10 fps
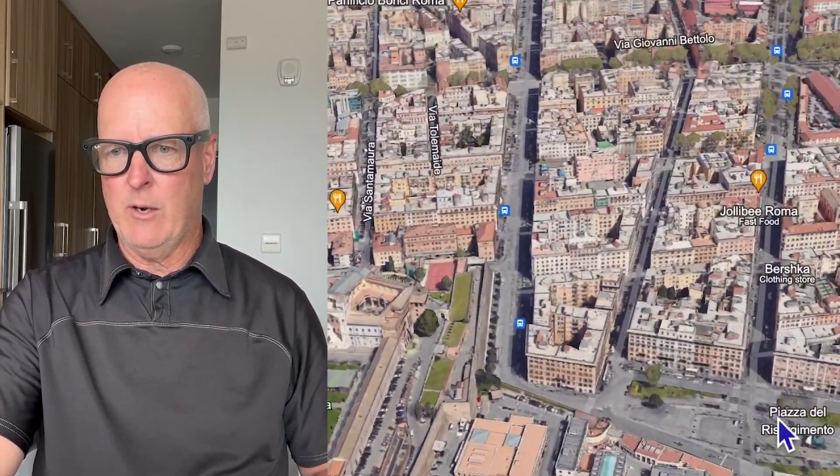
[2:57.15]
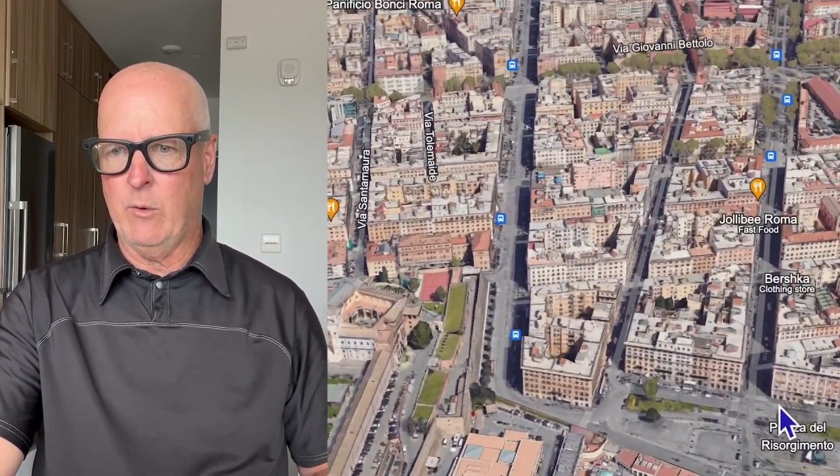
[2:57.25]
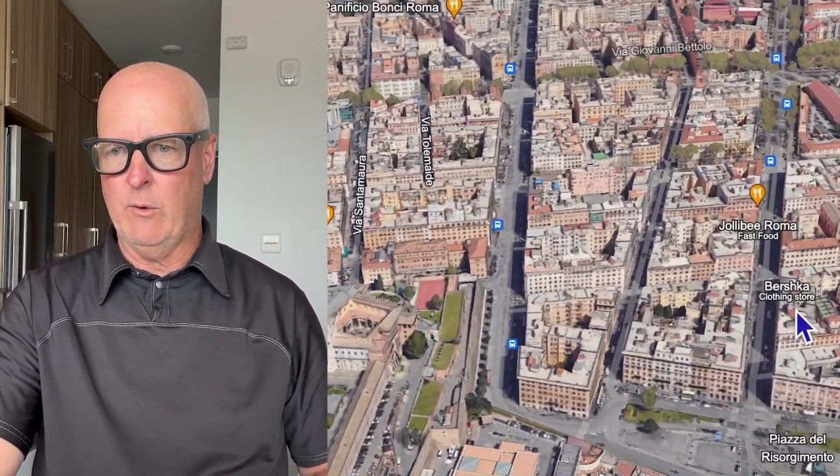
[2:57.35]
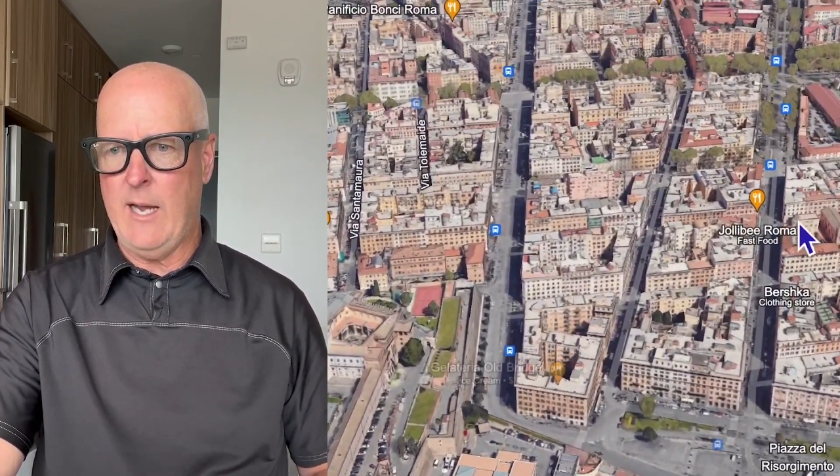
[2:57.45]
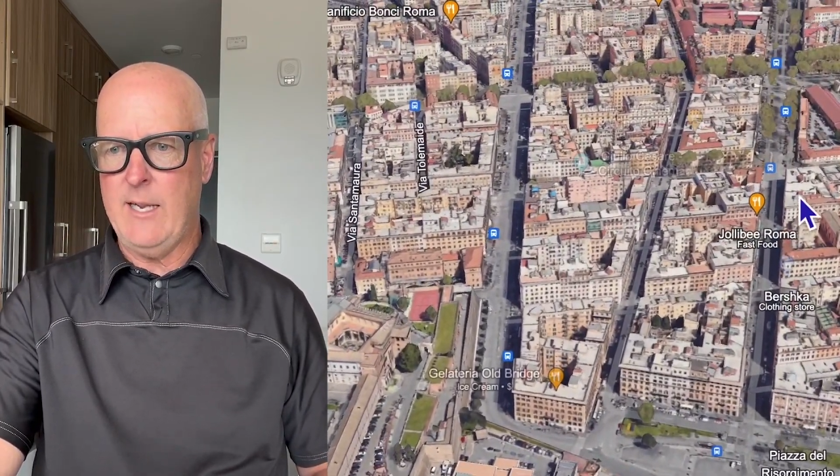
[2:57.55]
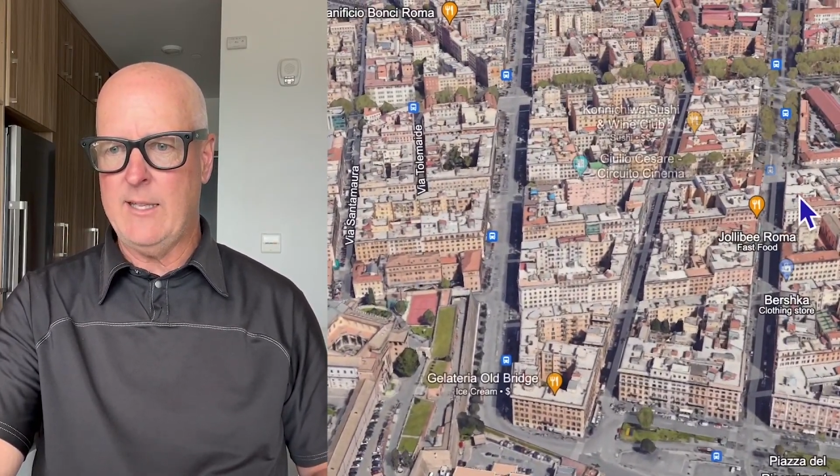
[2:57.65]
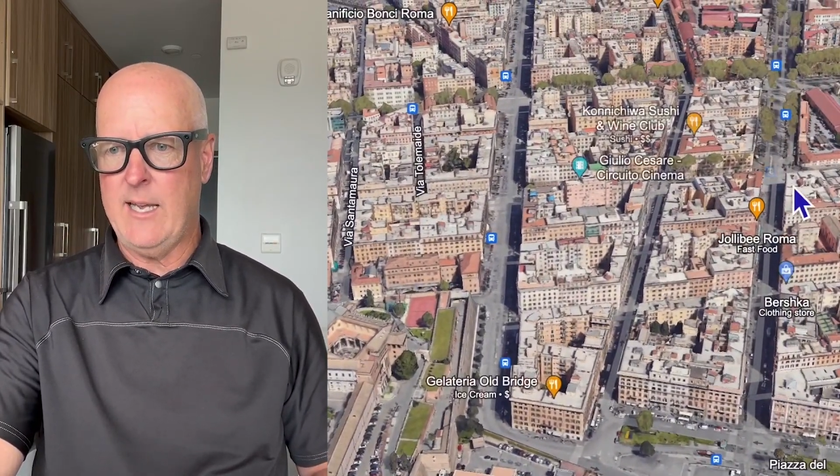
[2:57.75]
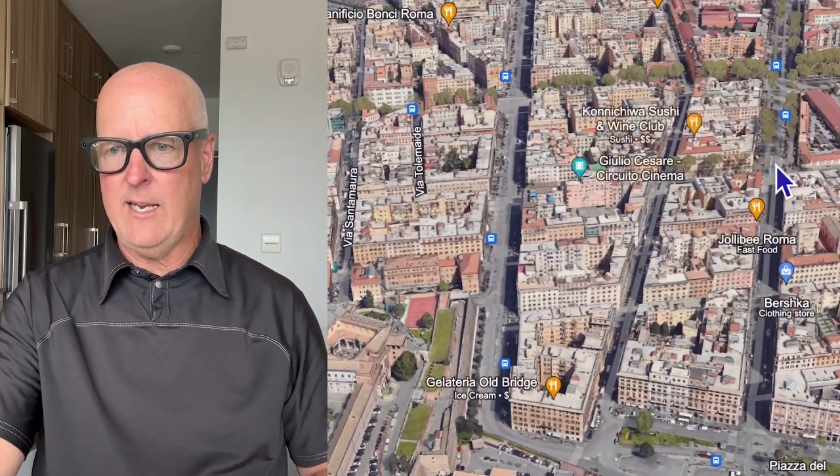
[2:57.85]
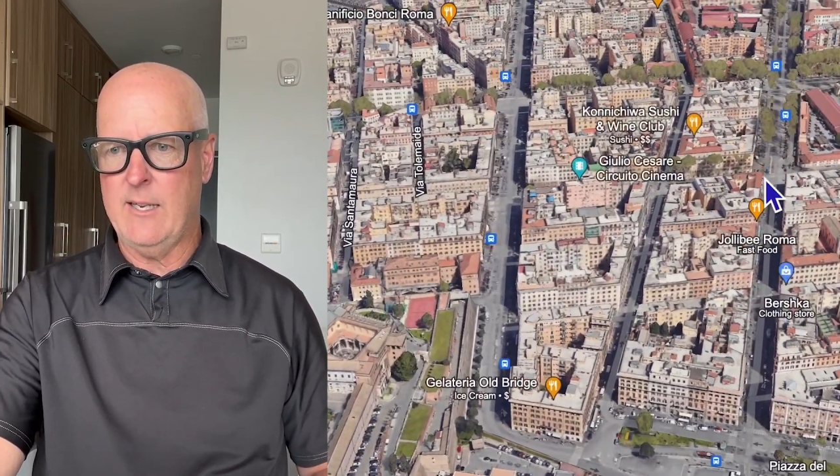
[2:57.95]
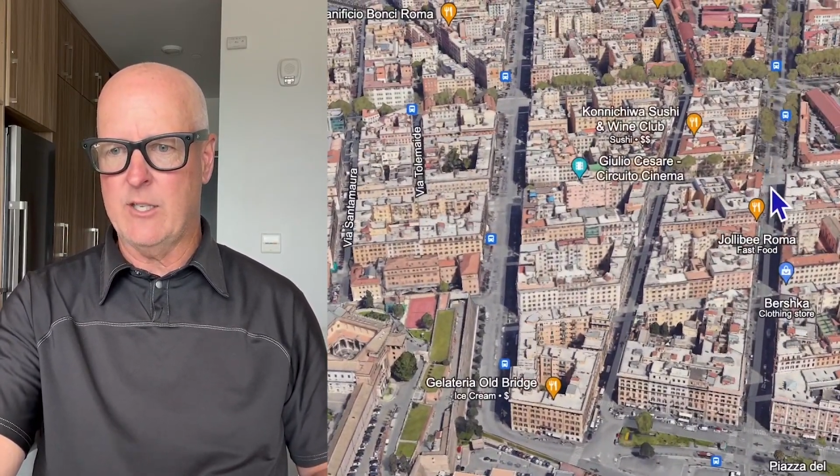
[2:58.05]
right at the
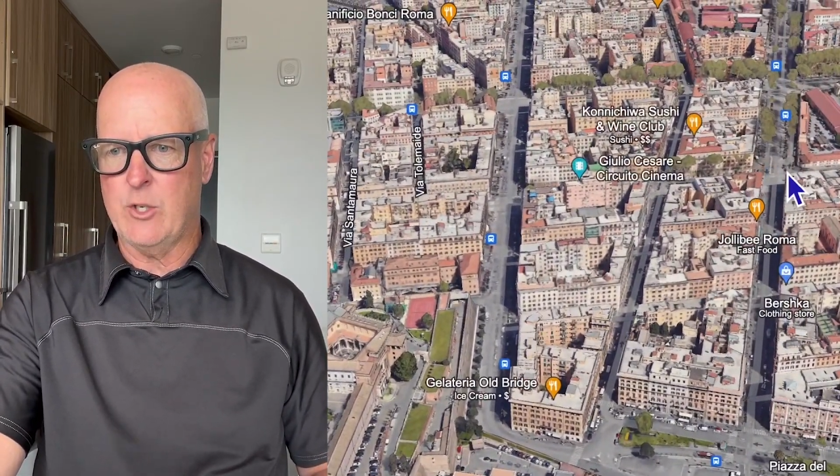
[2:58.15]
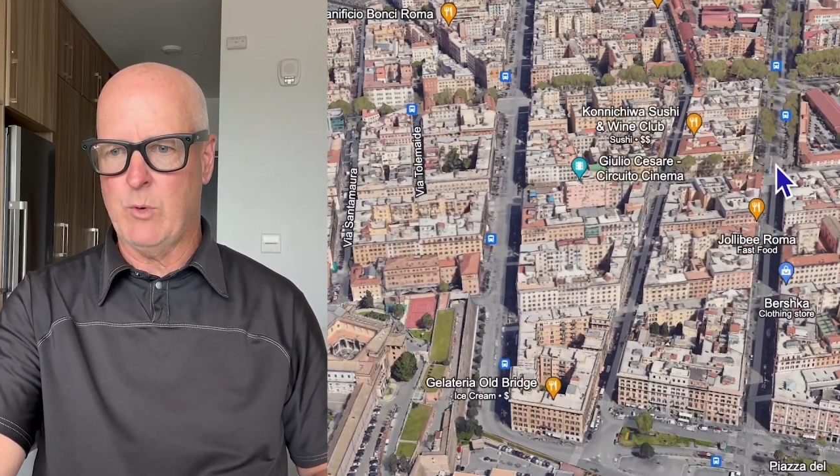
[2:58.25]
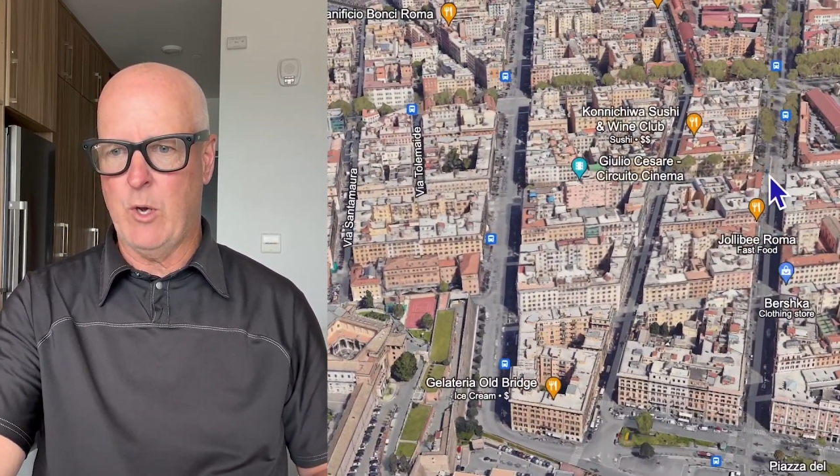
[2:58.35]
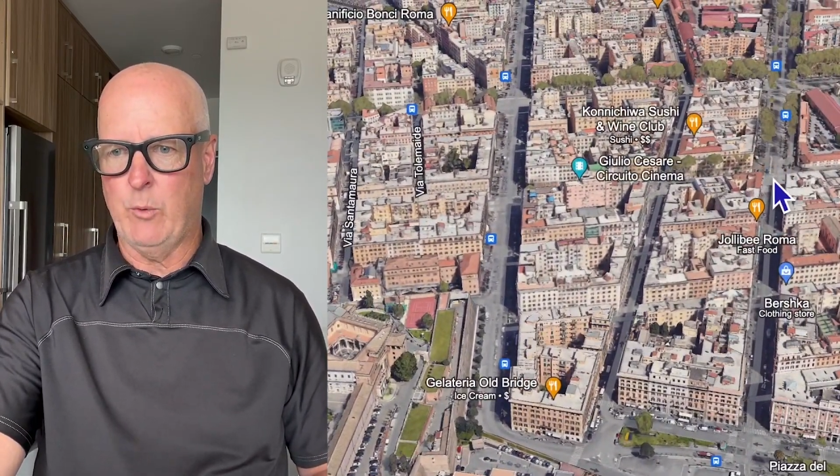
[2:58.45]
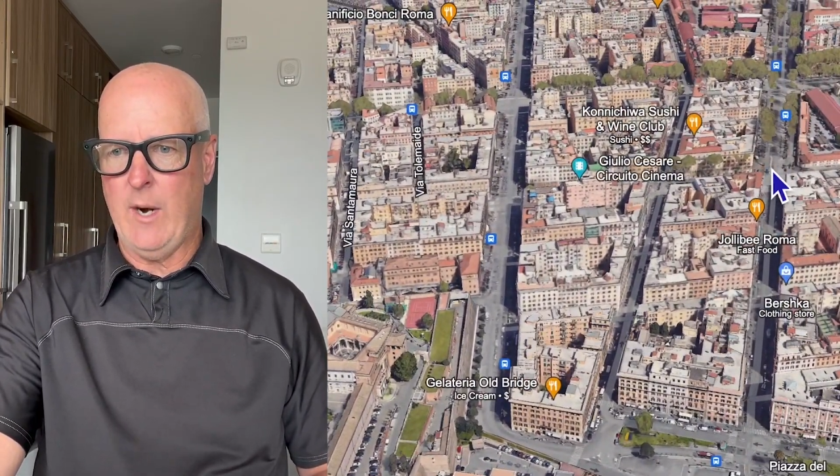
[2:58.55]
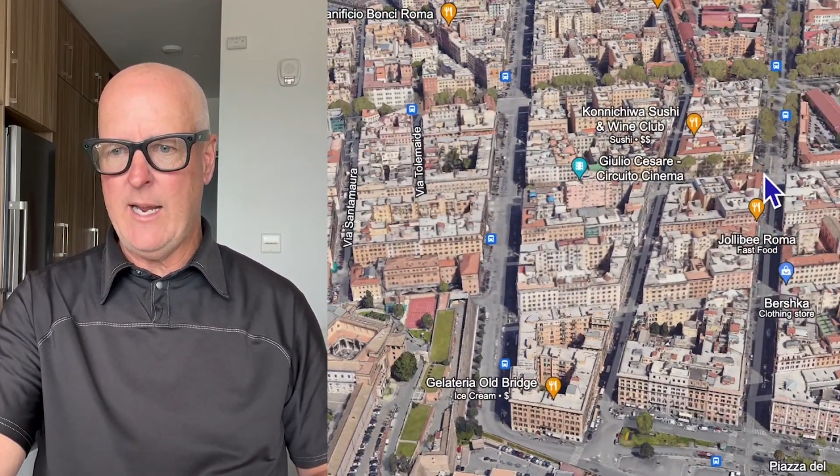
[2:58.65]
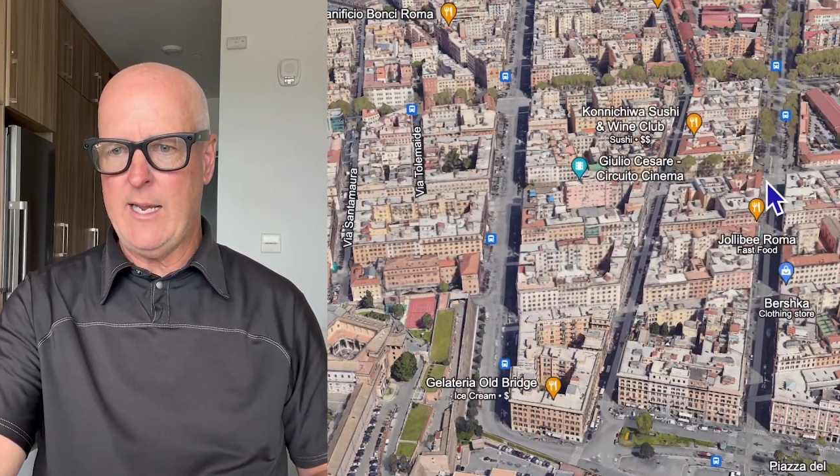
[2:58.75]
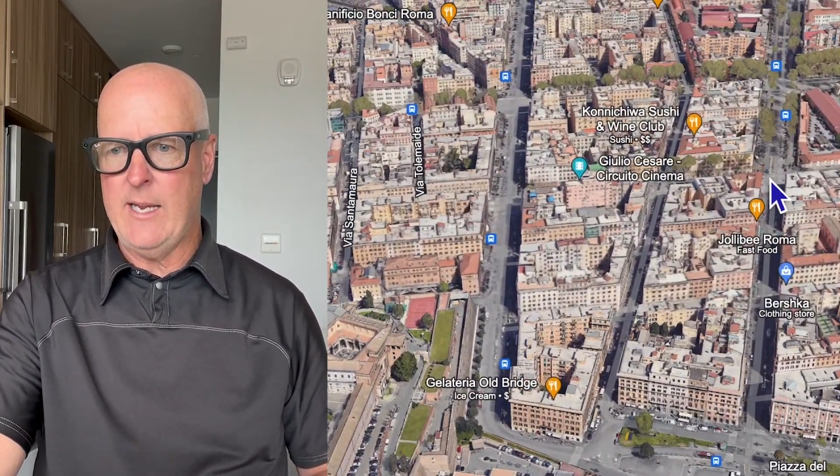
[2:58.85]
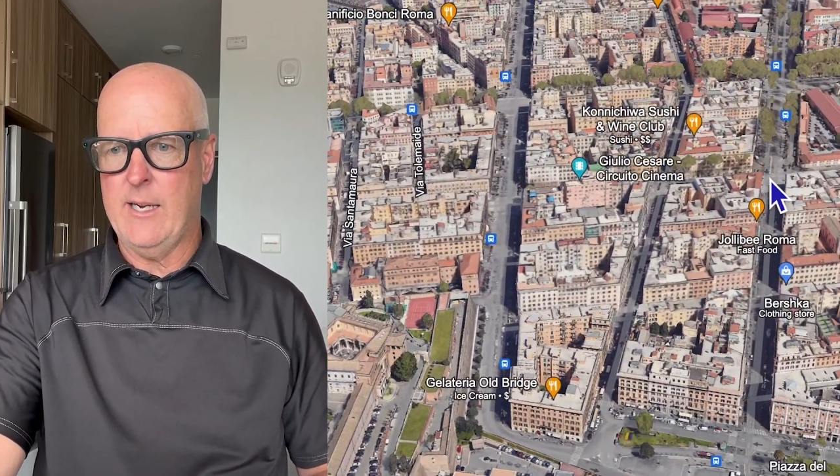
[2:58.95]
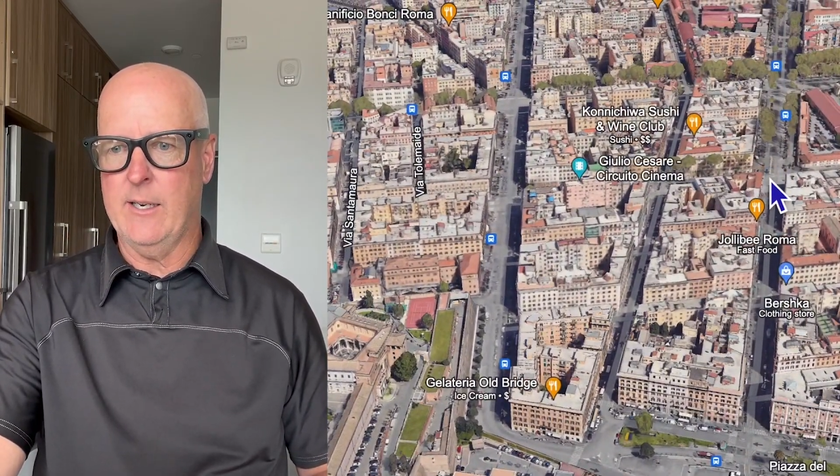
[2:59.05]
end of this road, right
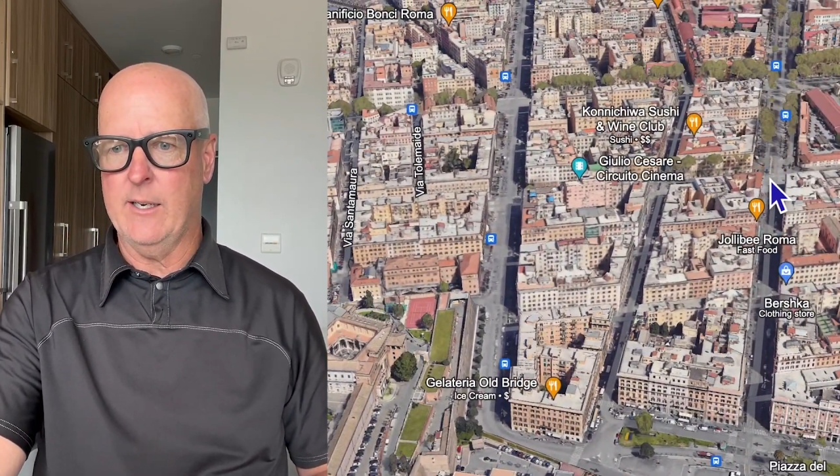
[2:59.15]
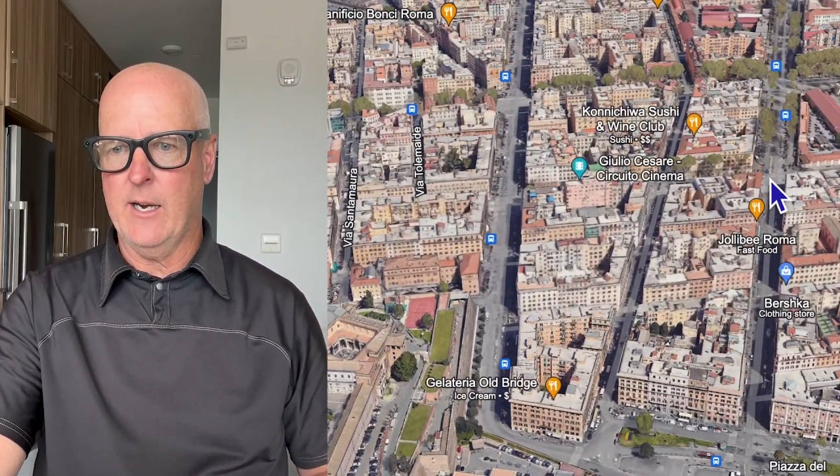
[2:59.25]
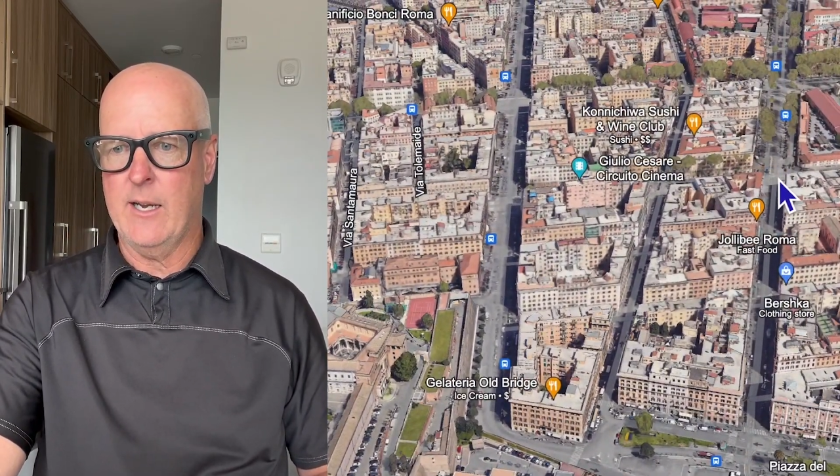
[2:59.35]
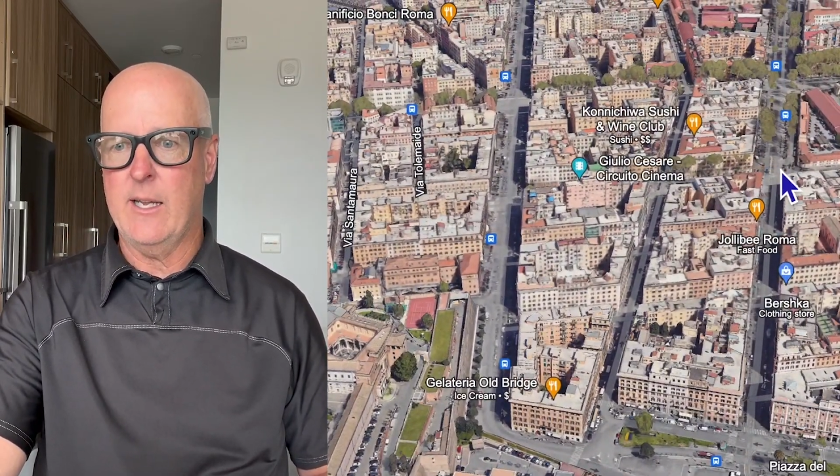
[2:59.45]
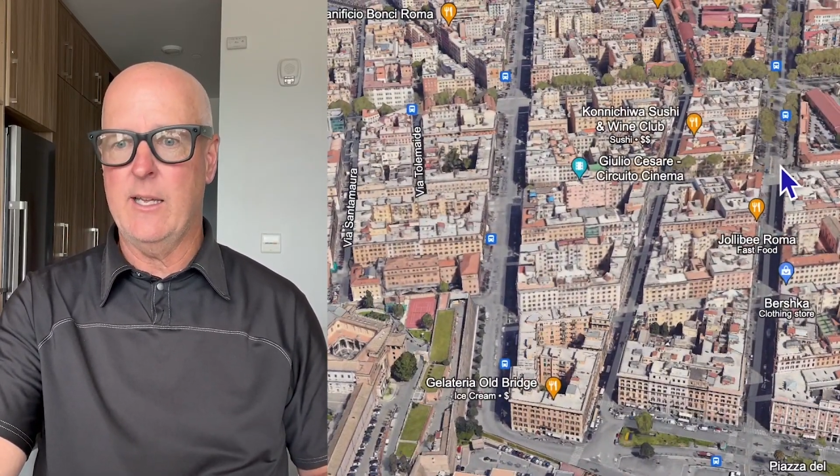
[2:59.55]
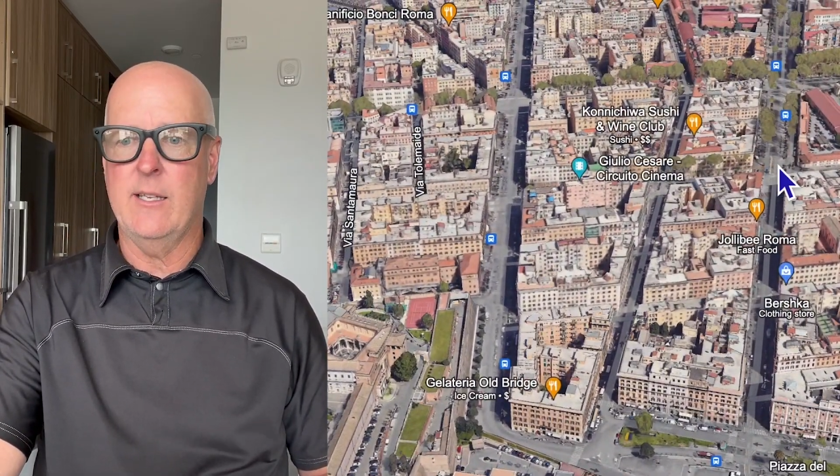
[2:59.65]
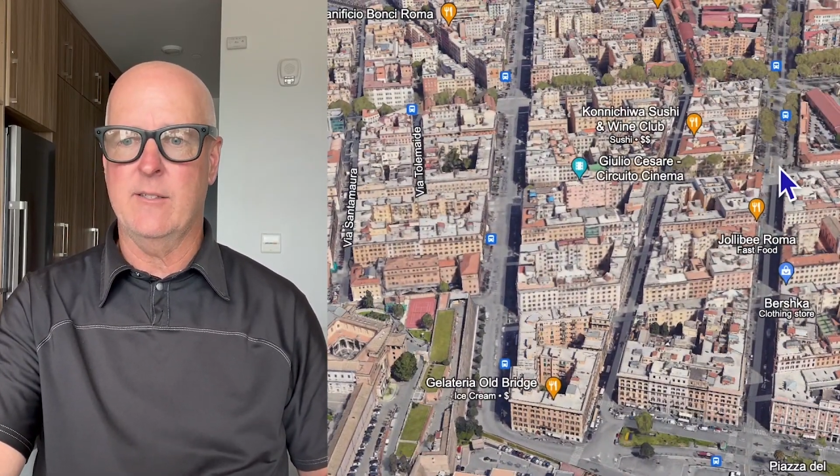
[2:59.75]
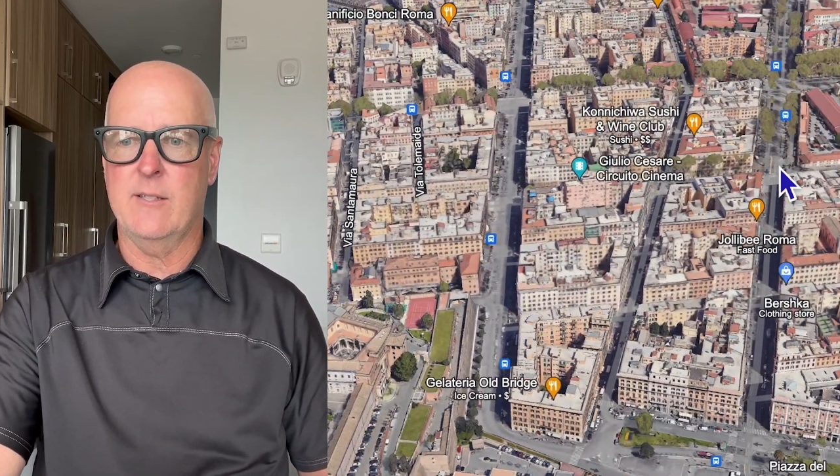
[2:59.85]
here is